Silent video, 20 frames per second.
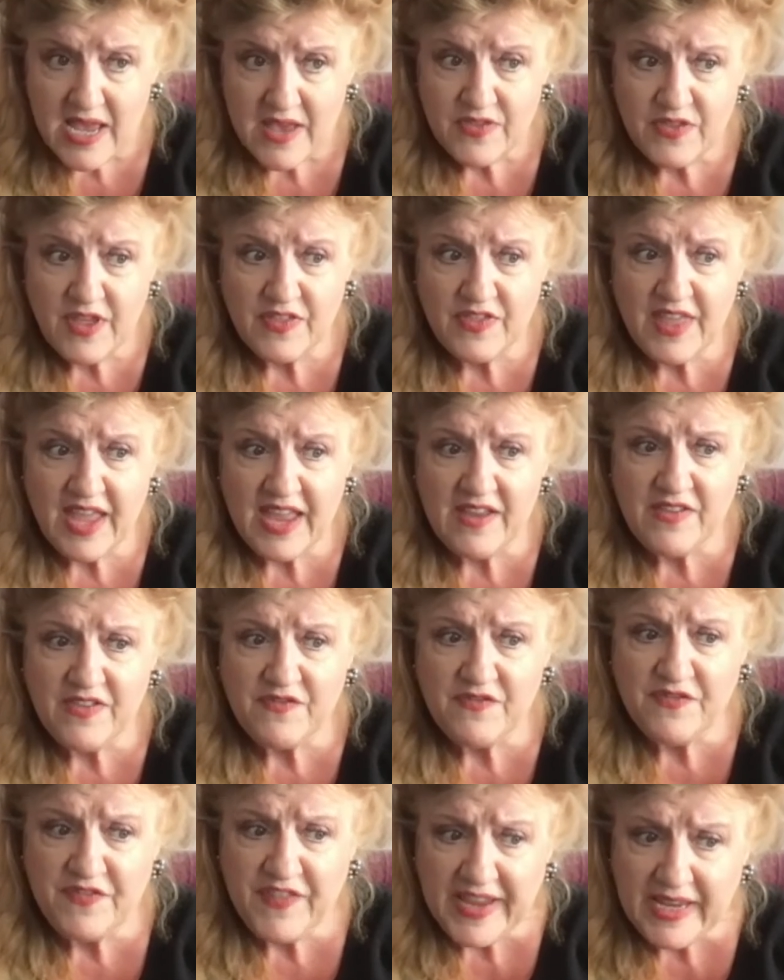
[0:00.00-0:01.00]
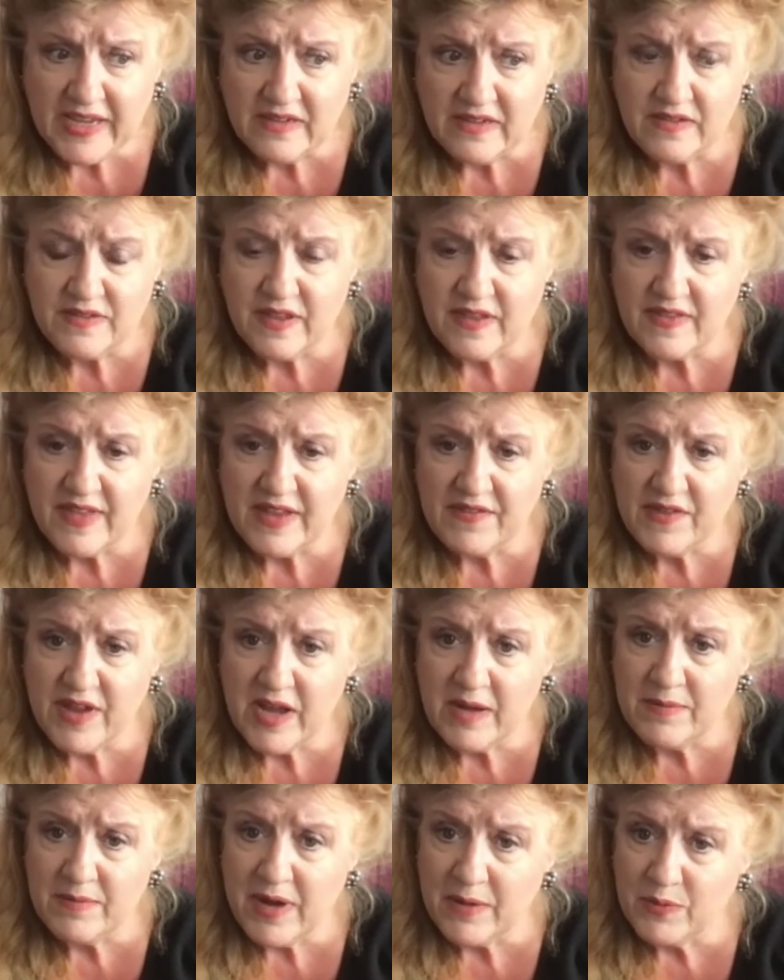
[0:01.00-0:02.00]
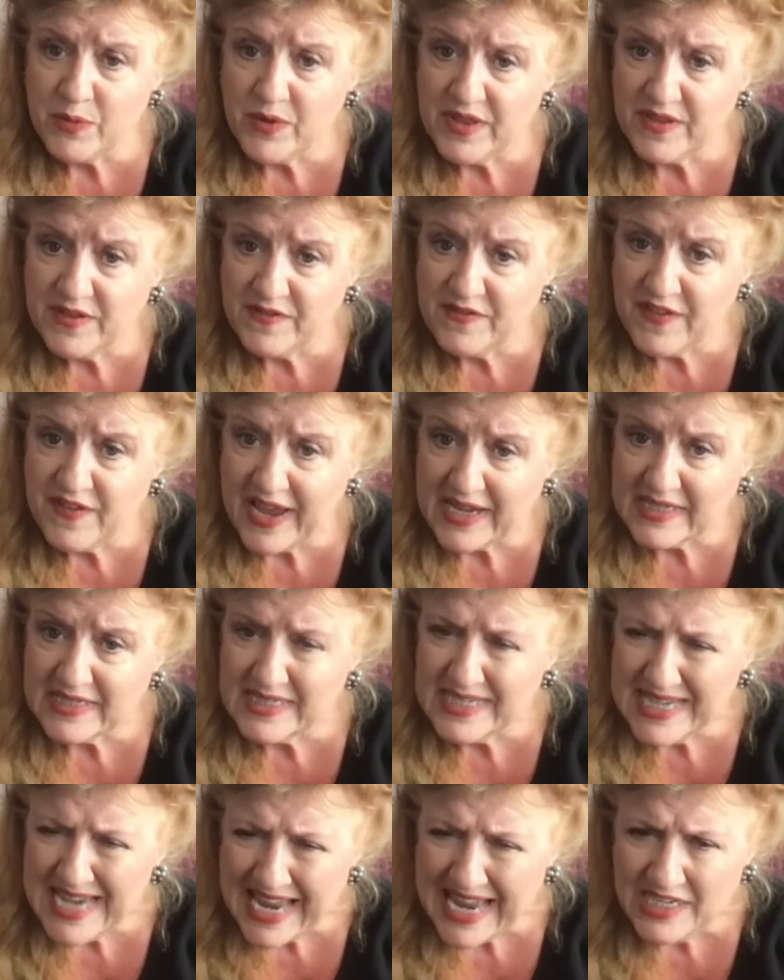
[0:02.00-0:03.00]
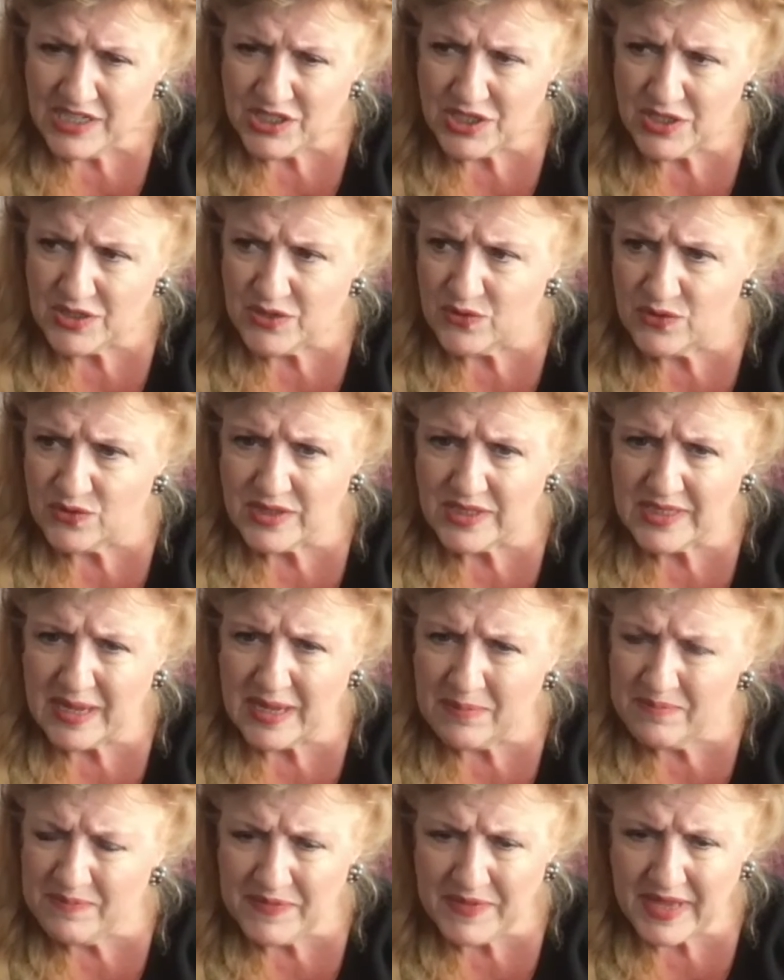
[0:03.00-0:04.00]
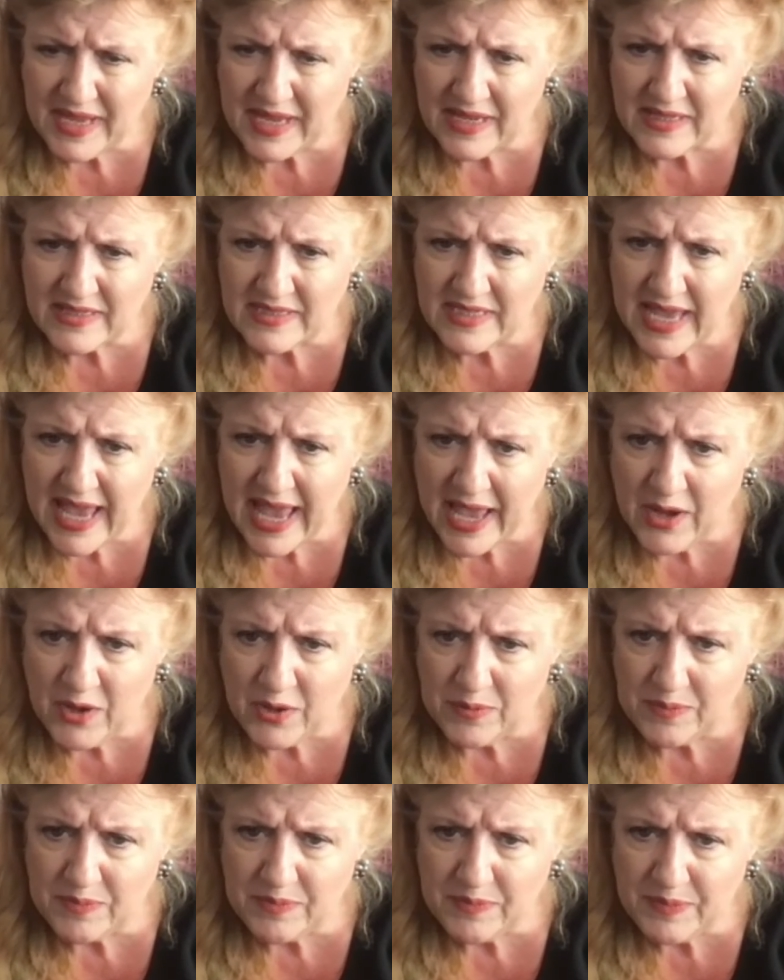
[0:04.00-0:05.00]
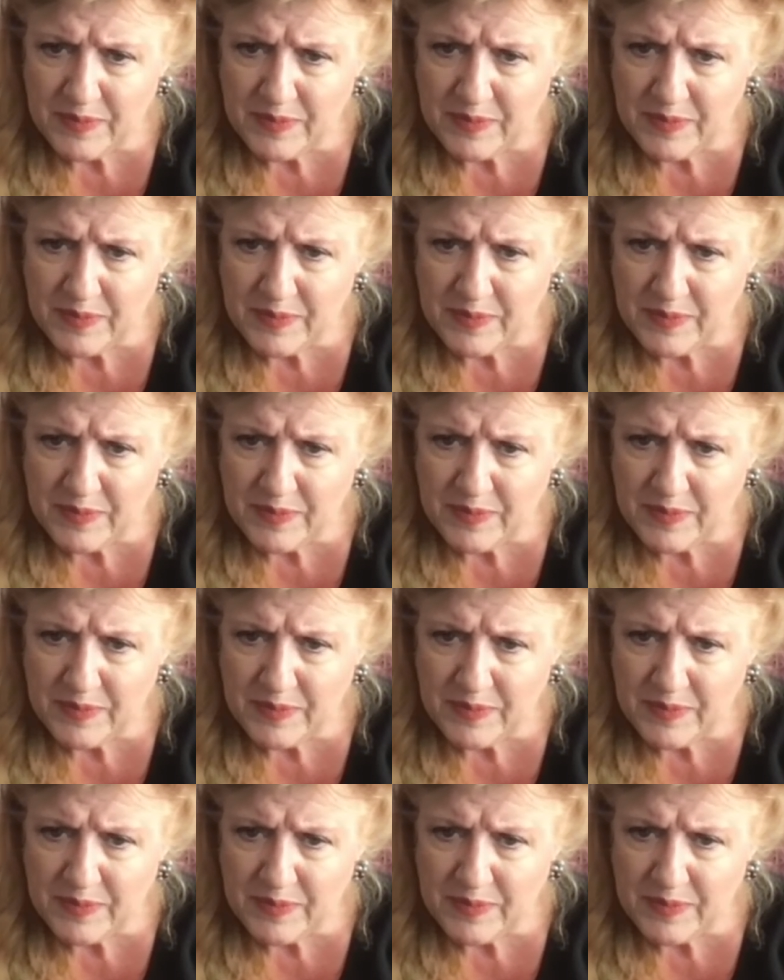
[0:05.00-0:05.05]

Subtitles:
that they feel that they've come up with a vaccination or something to help